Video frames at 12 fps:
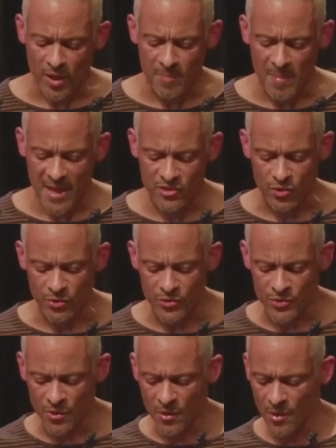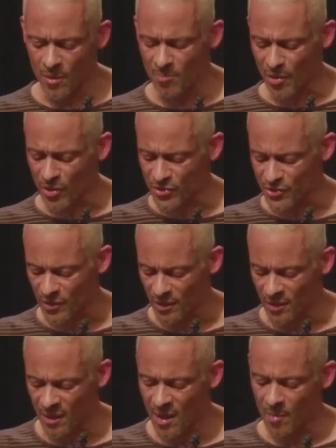measures, person,
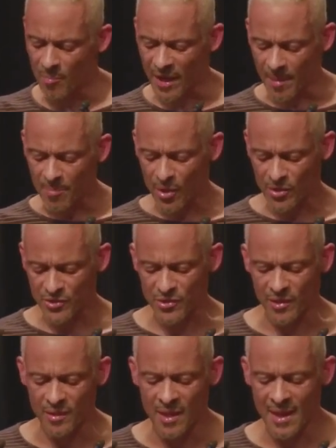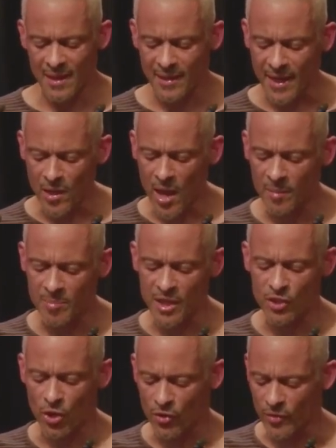but a person cannot be
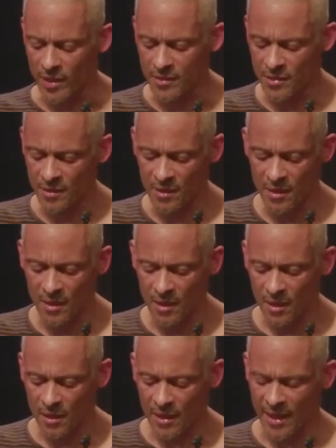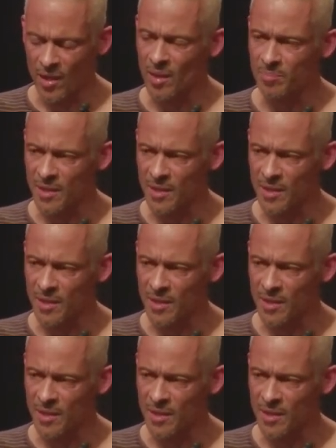current, cannot be